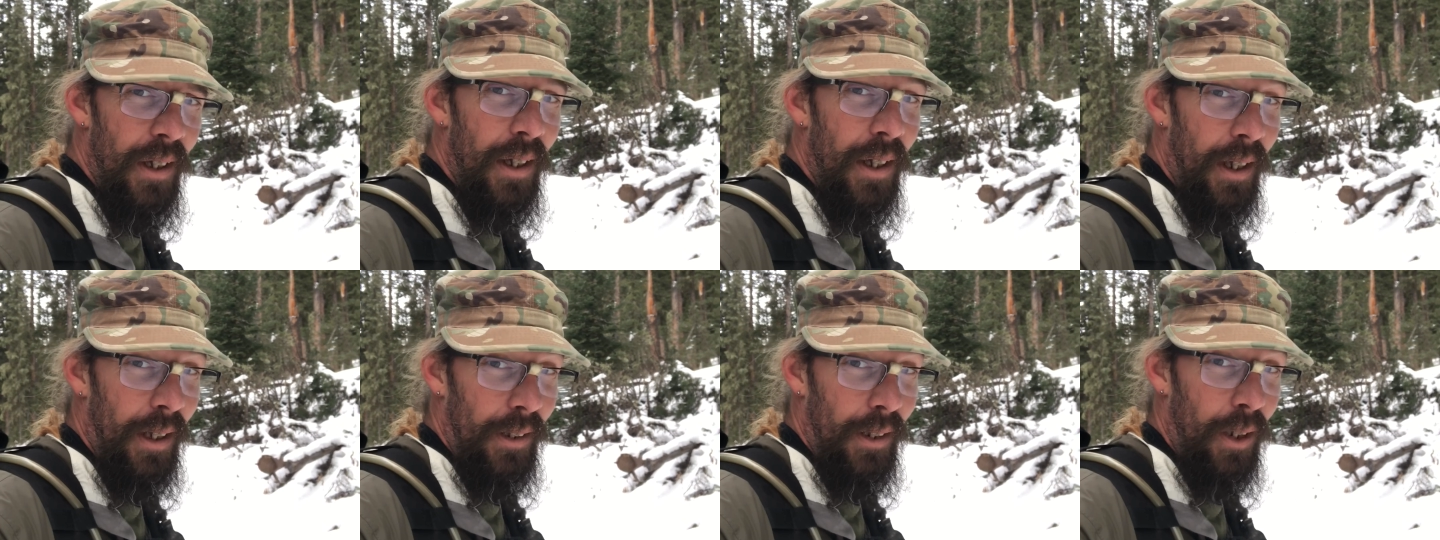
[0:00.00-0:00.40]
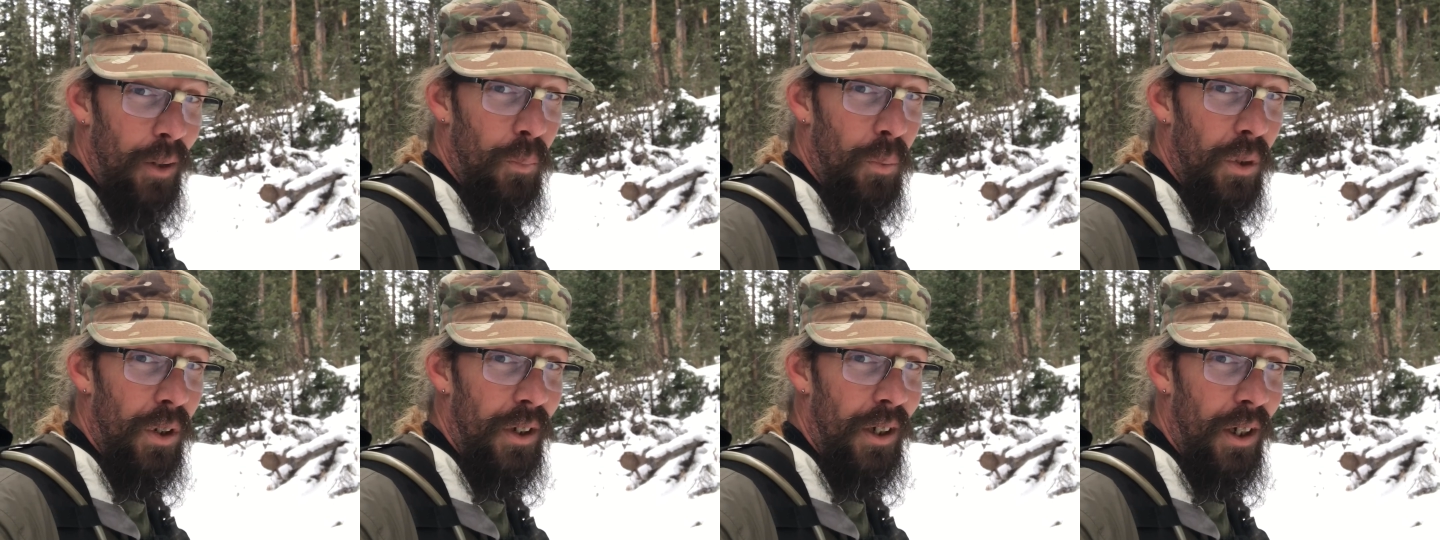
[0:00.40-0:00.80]
and then
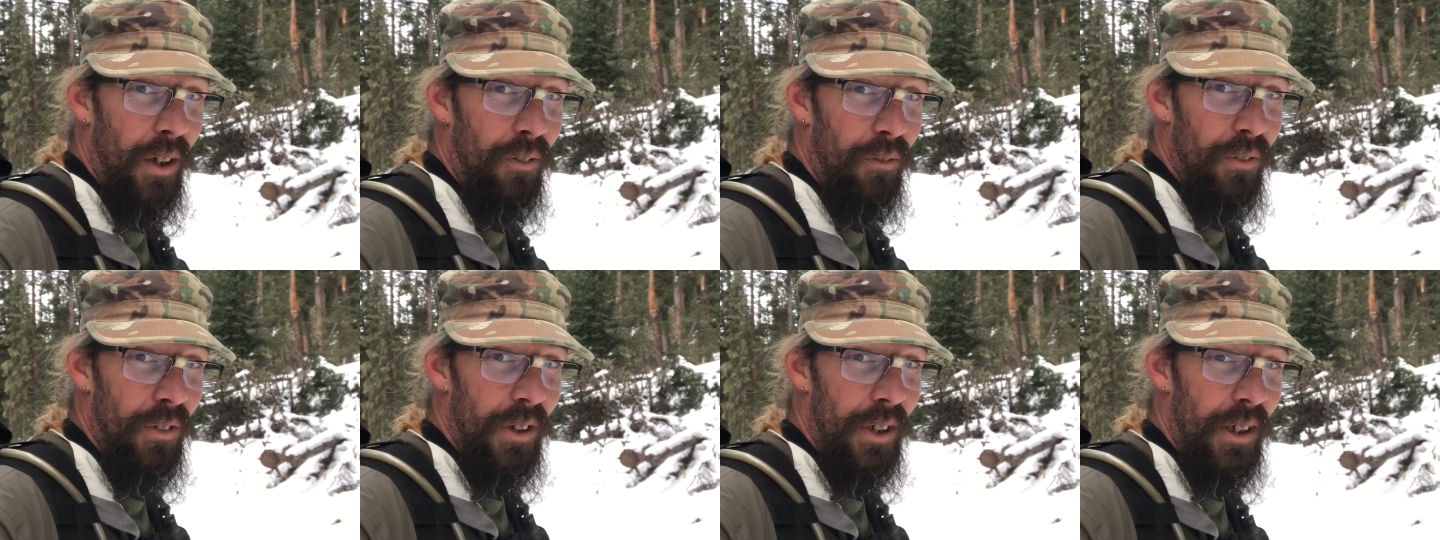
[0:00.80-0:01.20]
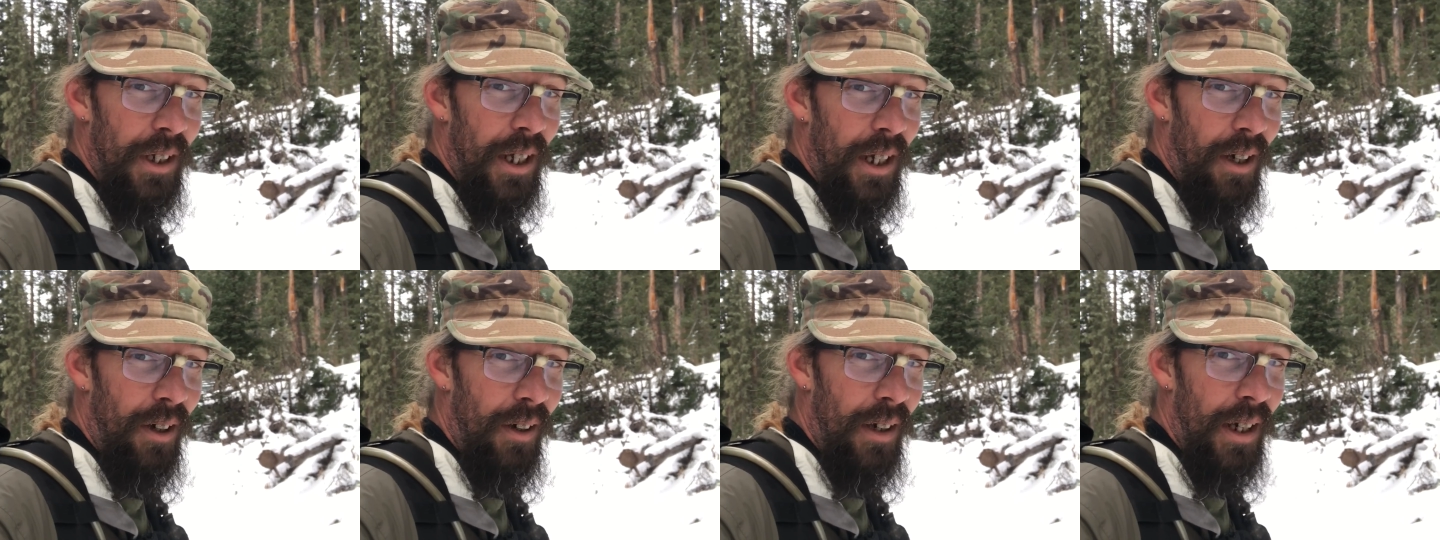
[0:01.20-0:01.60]
we're done for the
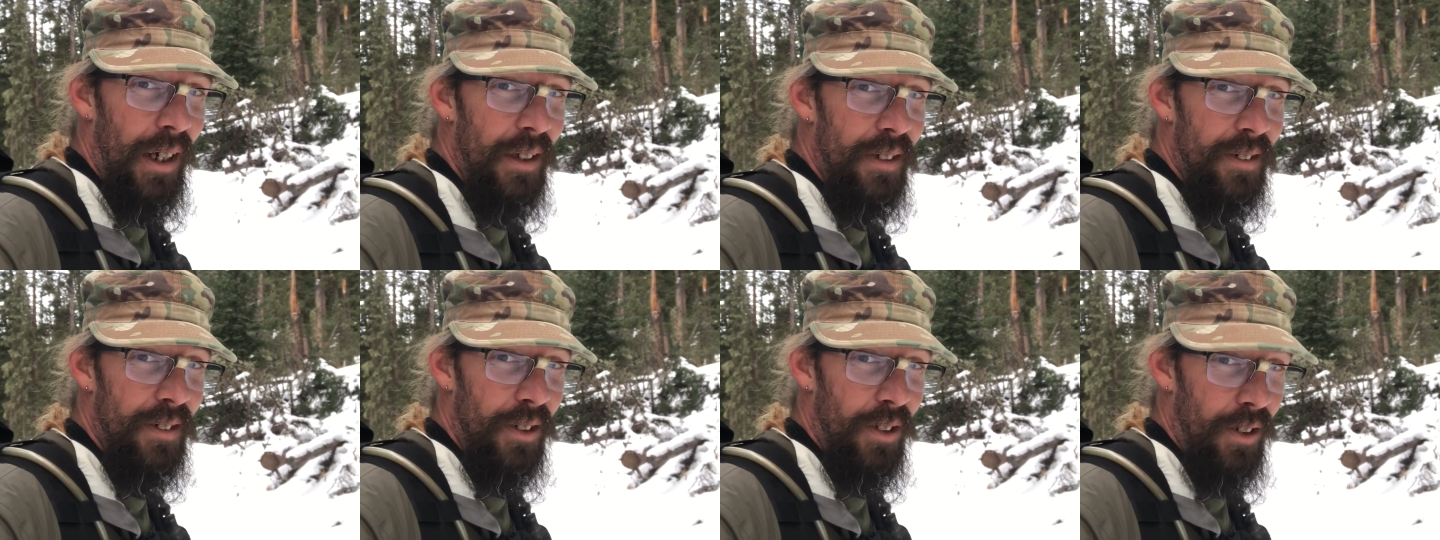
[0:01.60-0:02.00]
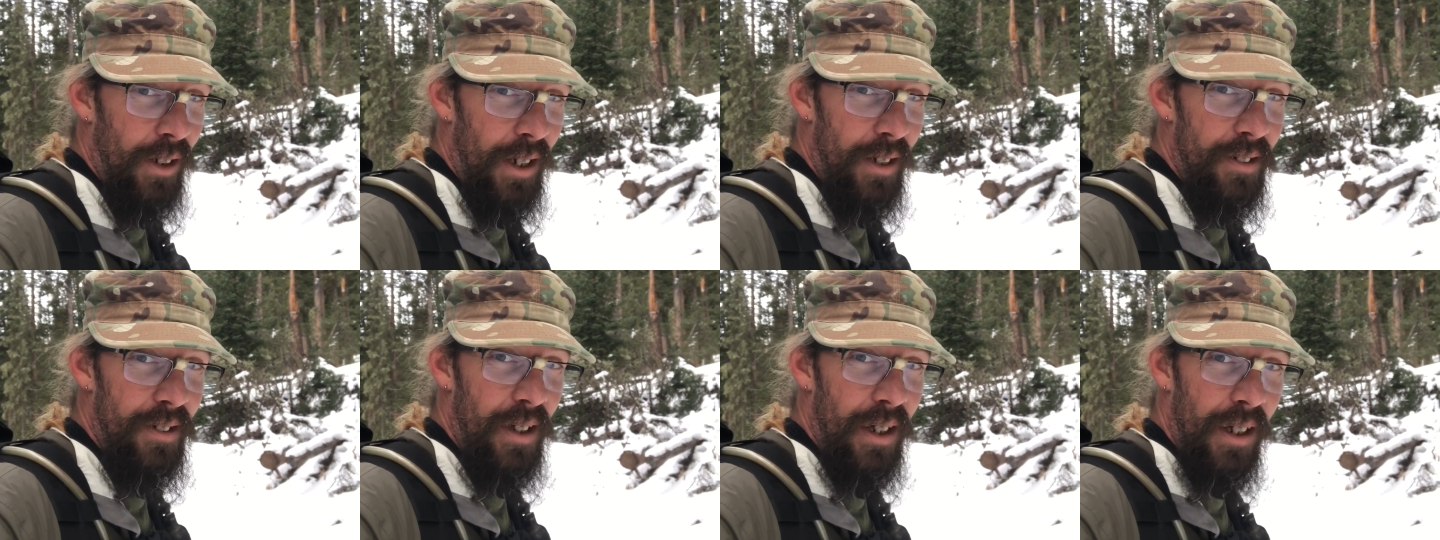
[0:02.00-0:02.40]
day. All right, so you
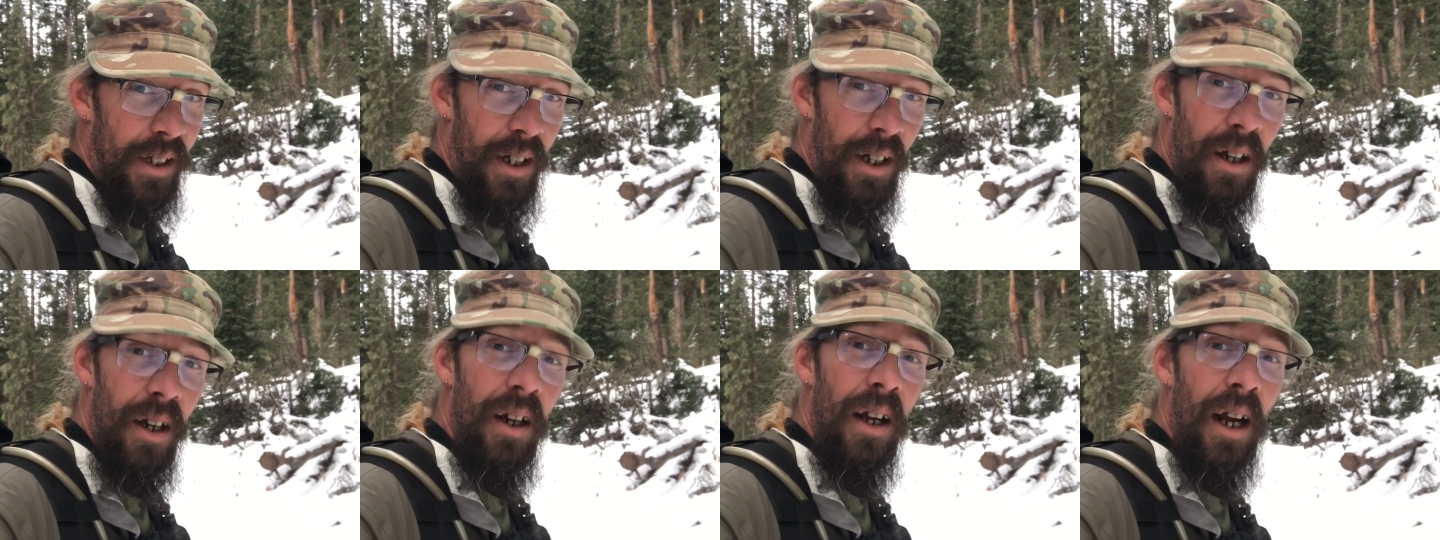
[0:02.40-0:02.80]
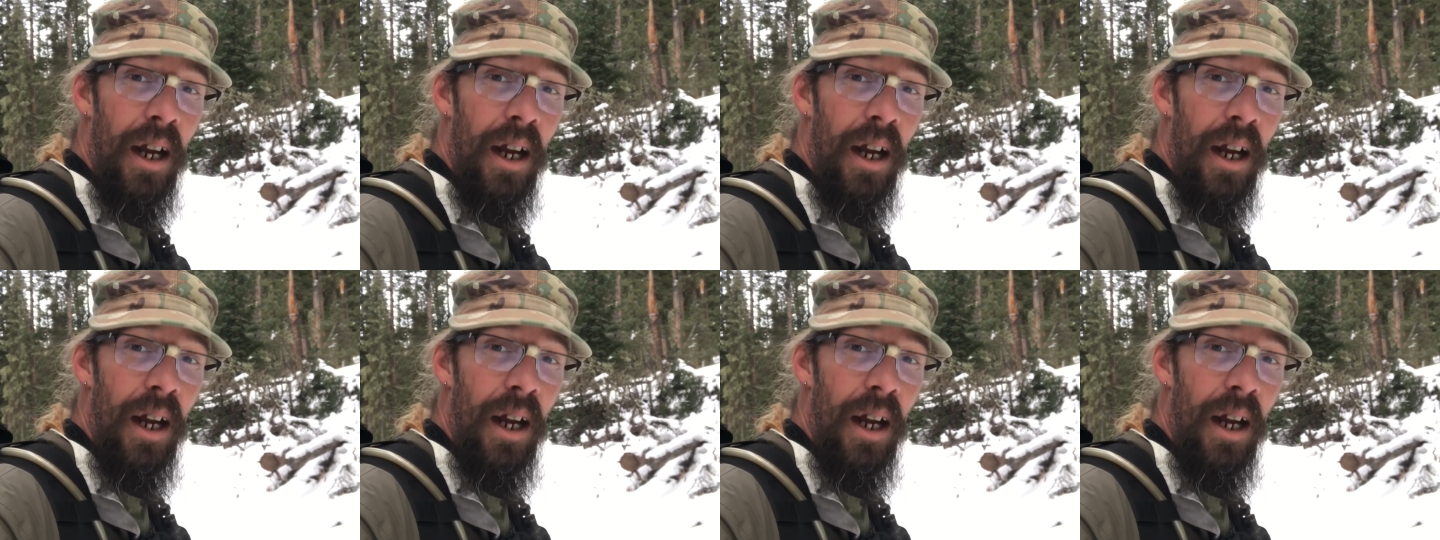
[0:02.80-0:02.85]
guys take care.